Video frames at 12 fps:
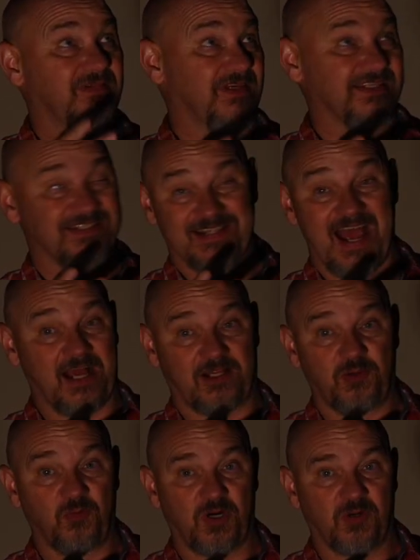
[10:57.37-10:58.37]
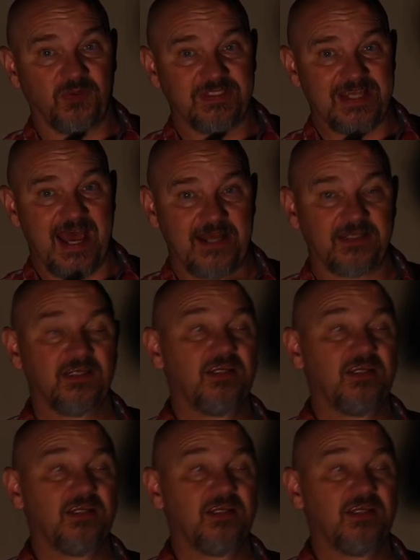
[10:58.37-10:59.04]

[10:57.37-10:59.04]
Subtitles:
exactly where it was at.